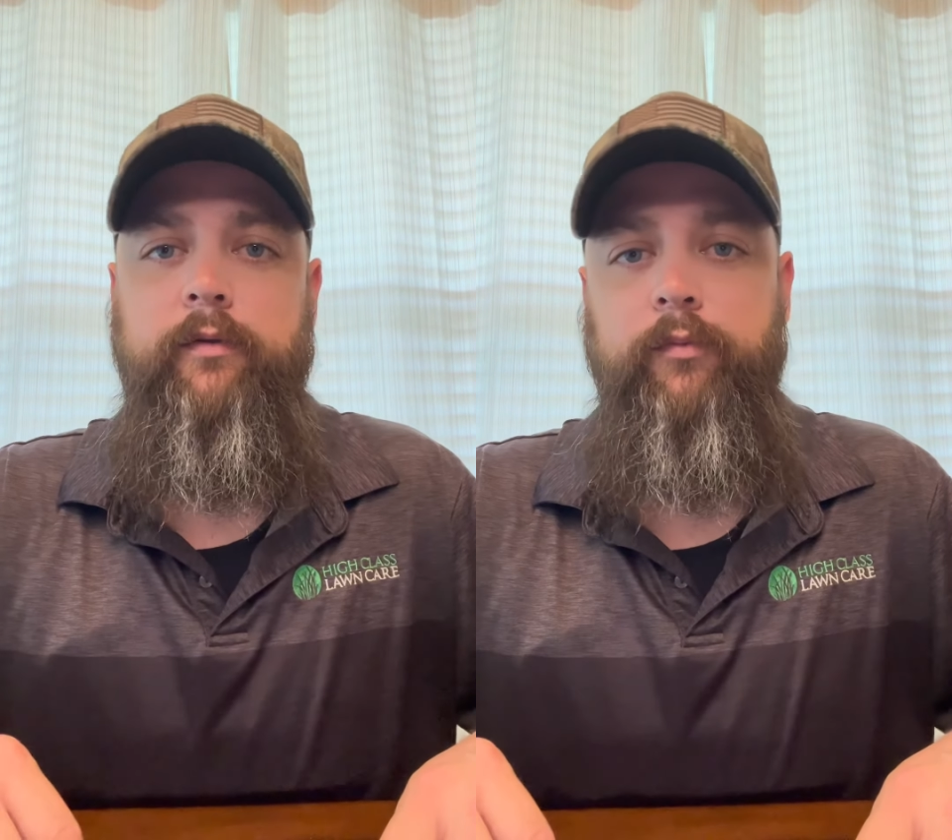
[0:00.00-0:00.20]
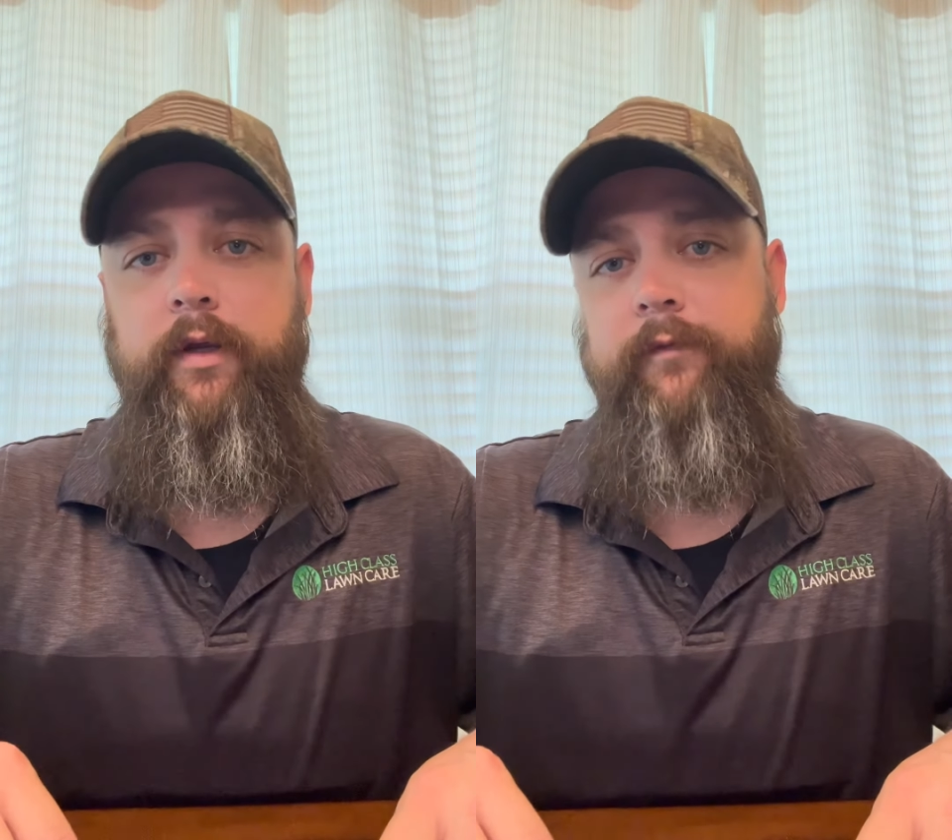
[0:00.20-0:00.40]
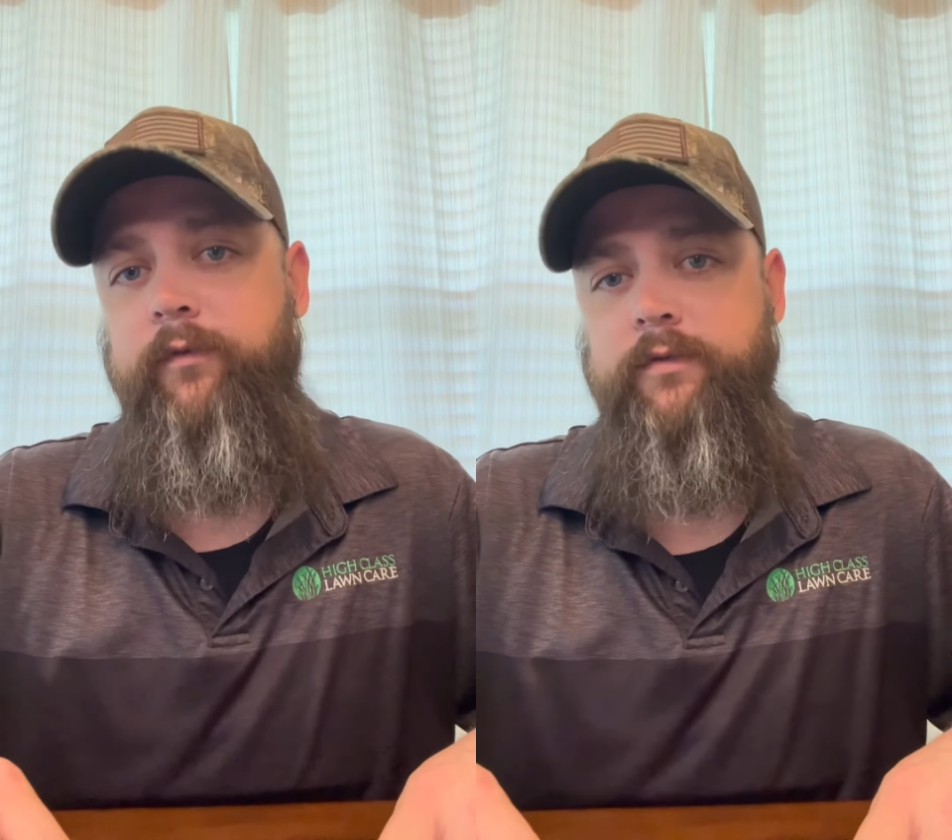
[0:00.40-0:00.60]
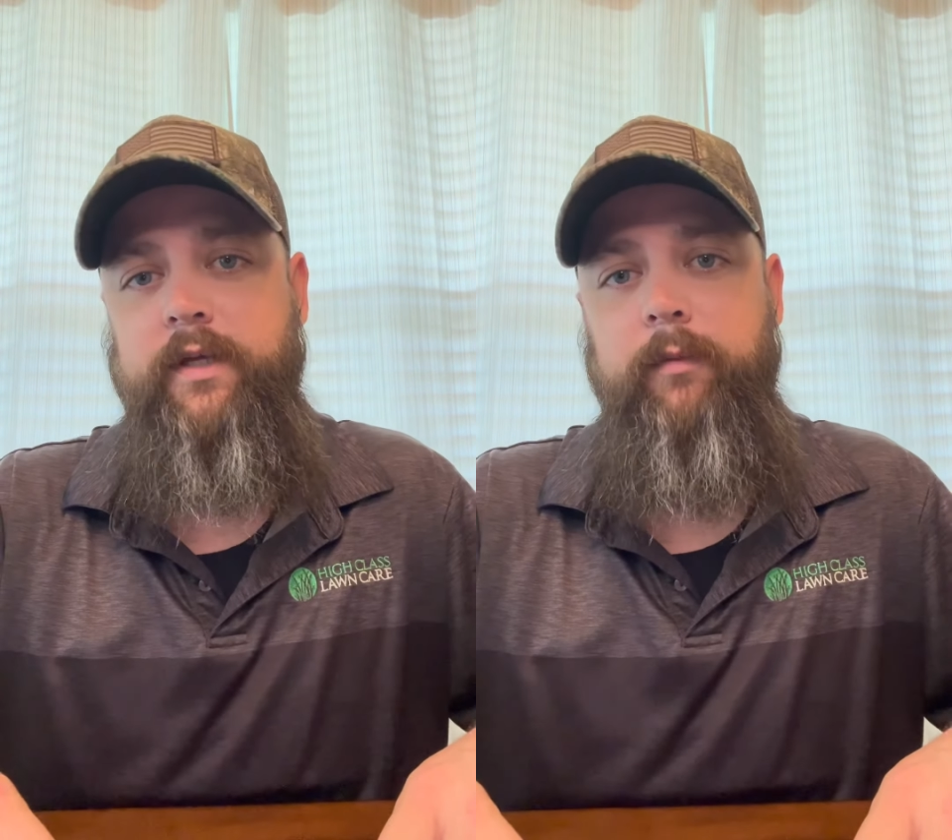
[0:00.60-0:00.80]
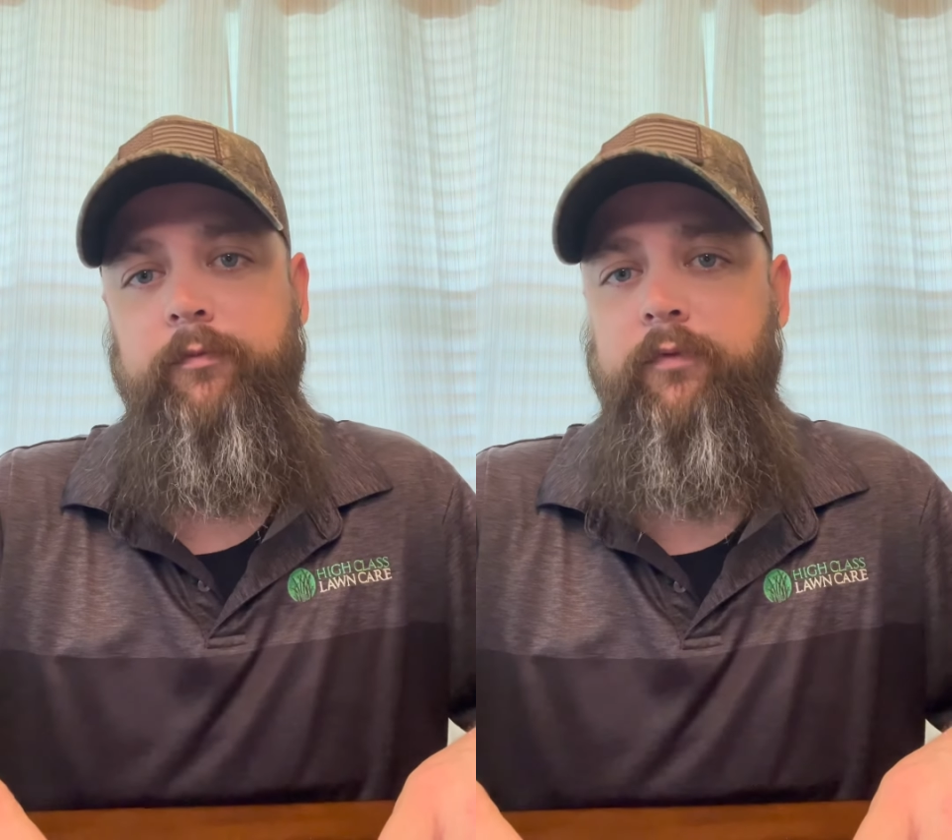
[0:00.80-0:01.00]
when I first
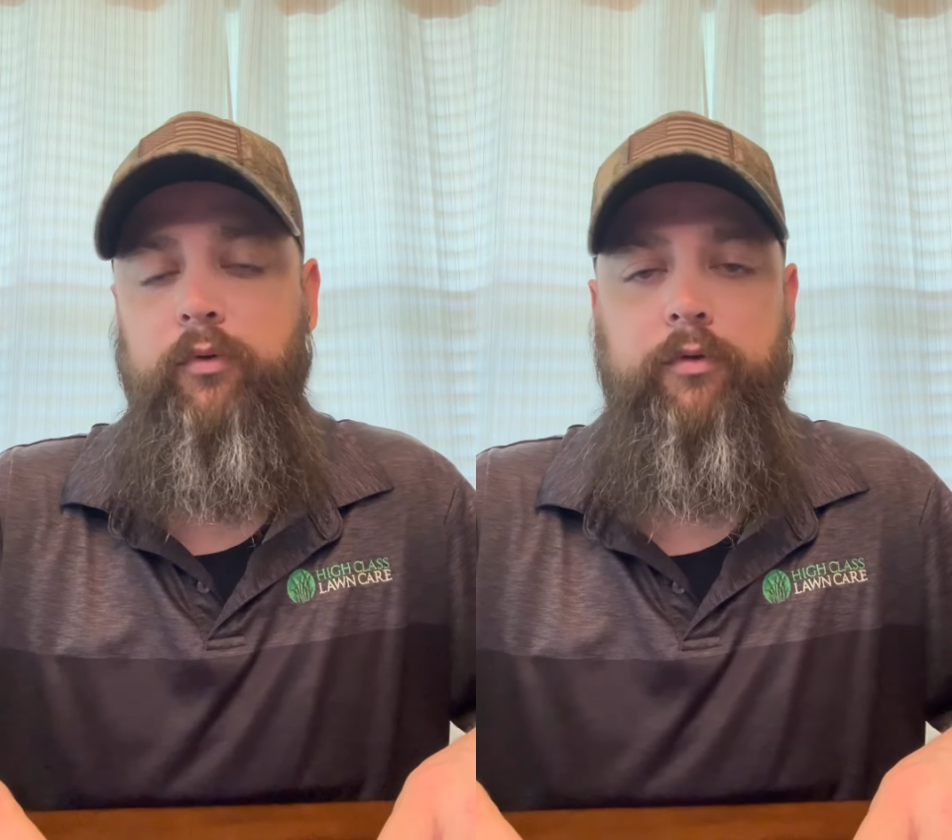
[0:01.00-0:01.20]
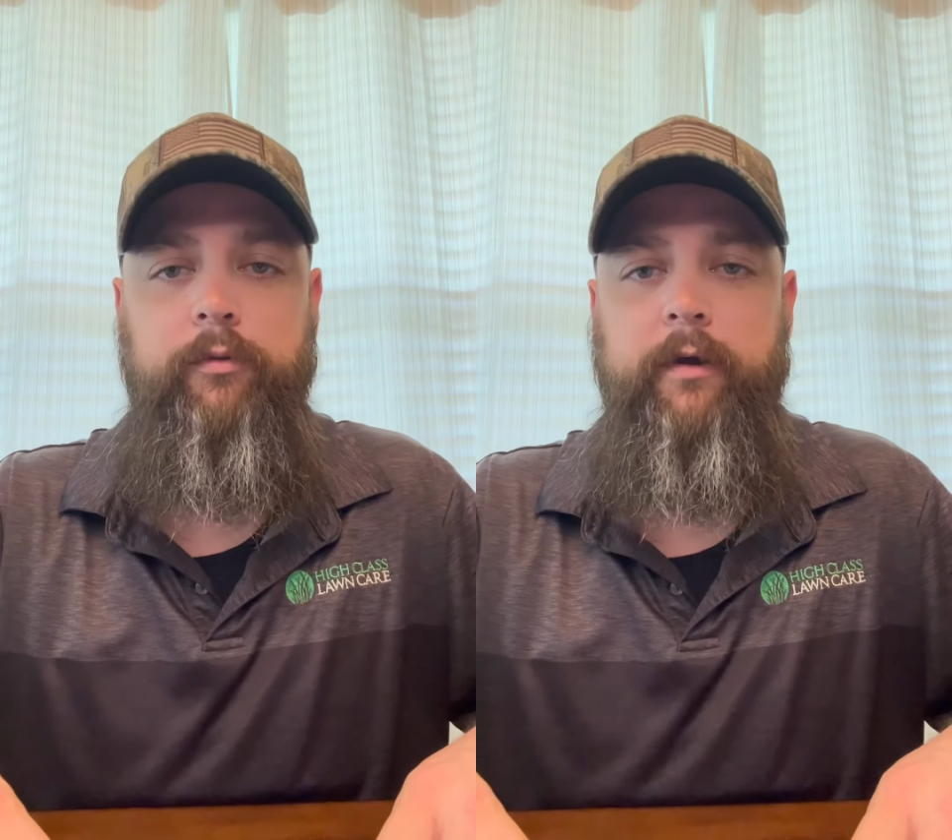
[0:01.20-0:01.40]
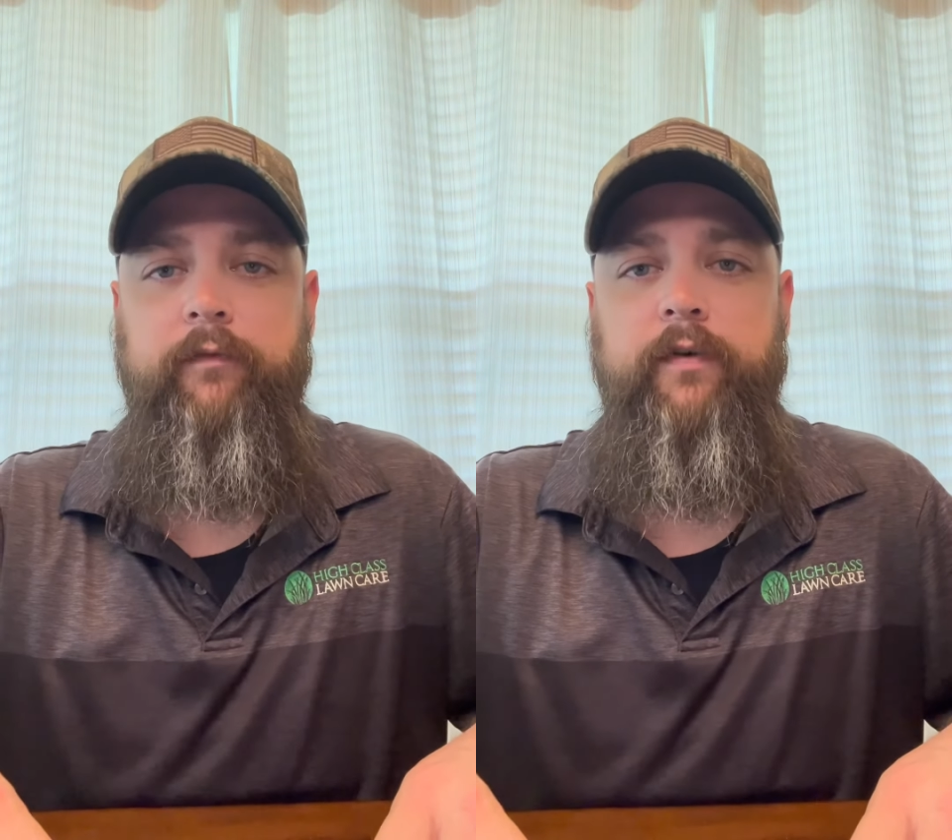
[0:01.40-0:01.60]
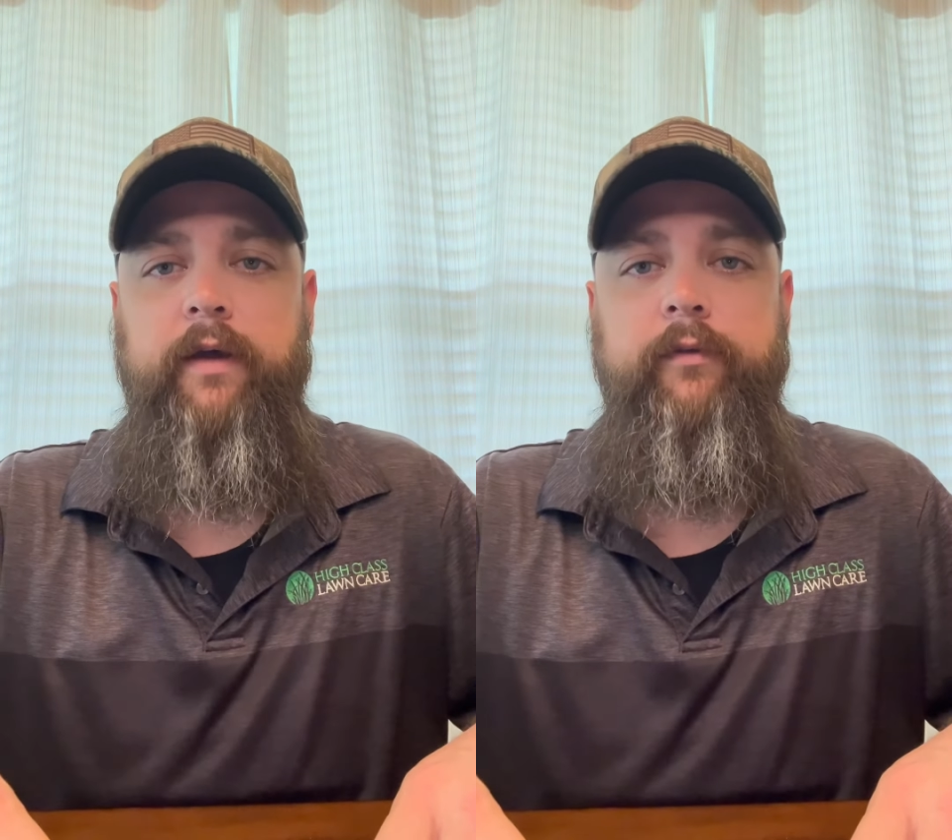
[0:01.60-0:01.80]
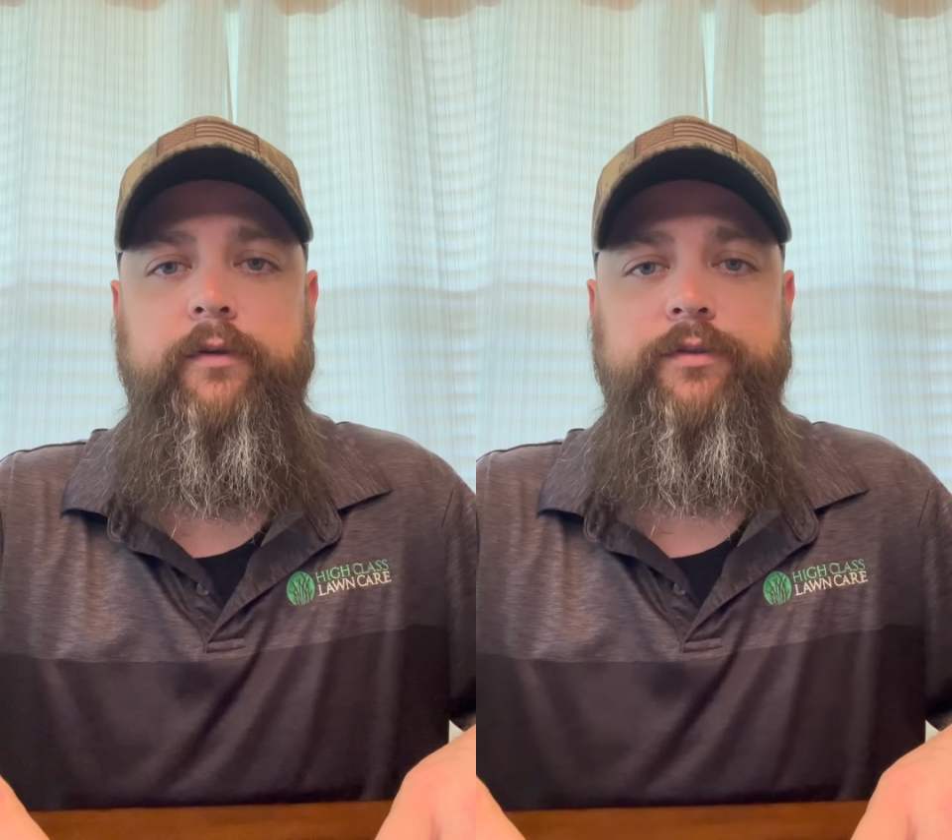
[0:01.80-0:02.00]
came to Florida about
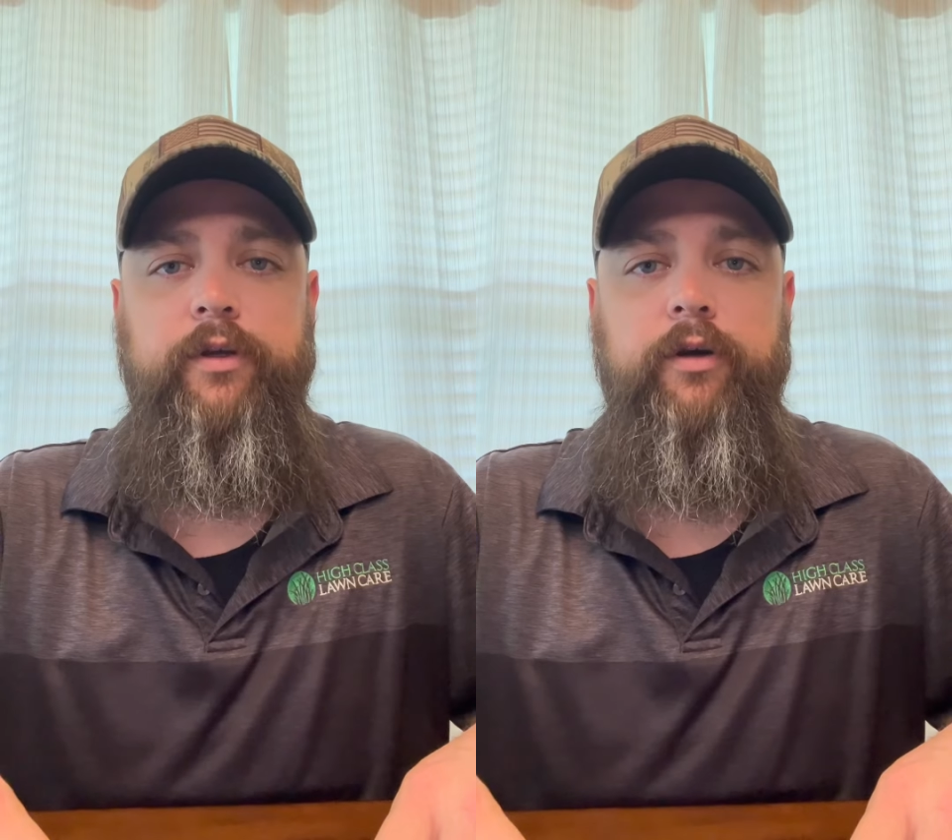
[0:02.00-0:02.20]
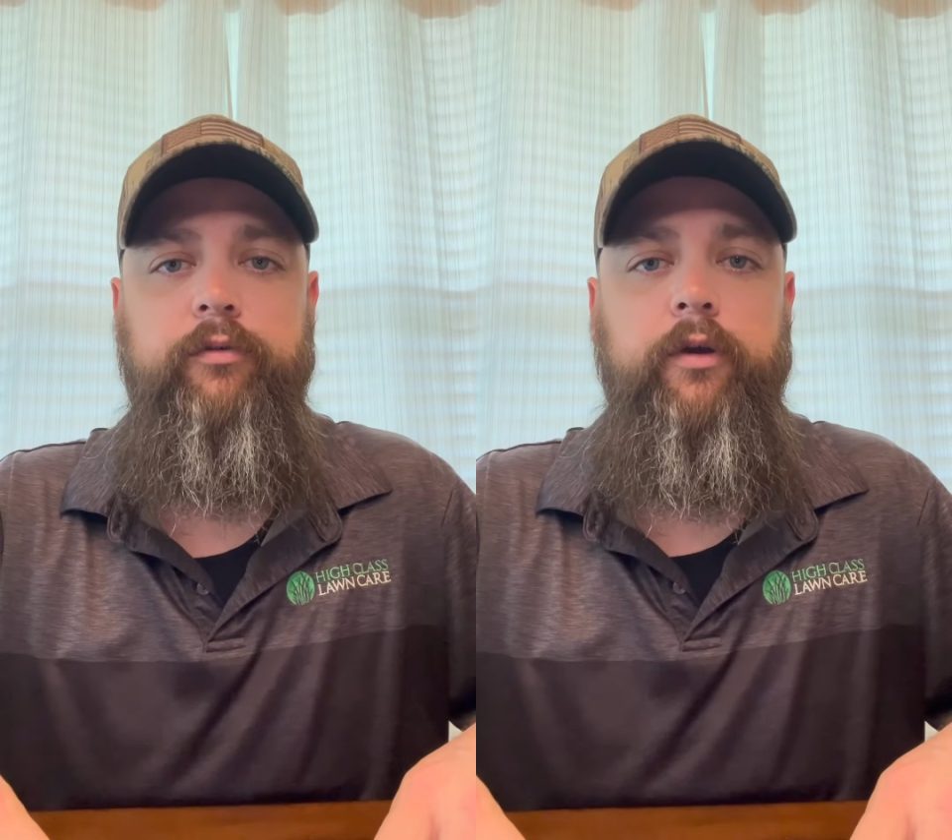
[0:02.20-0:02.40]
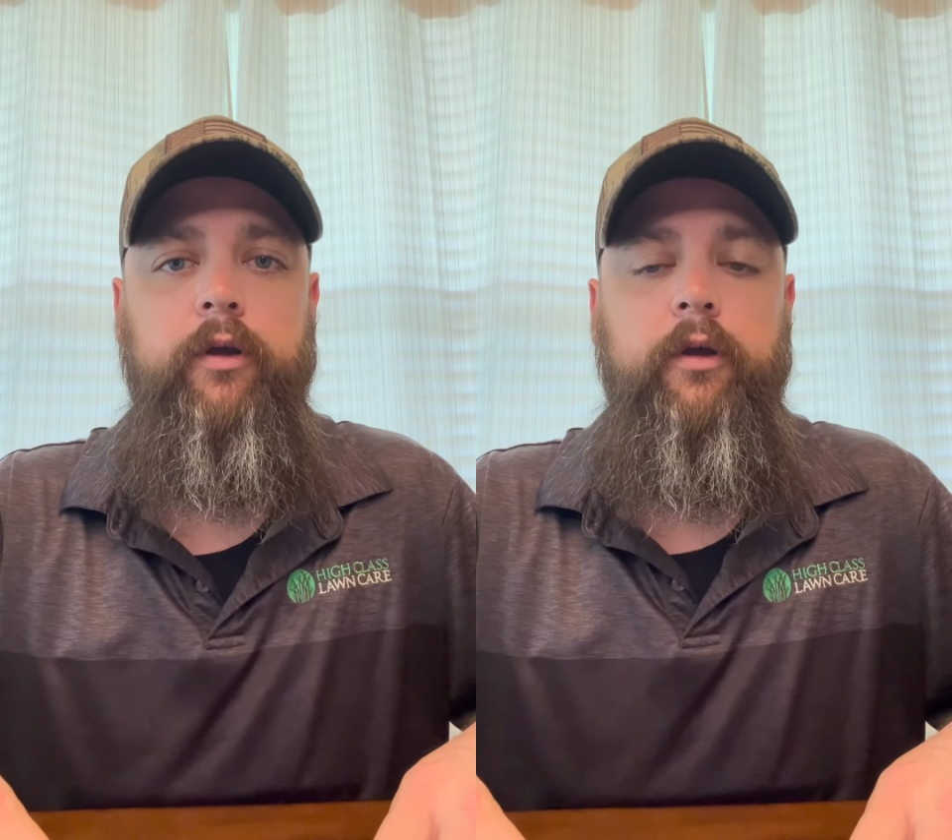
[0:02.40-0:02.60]
5 years ago.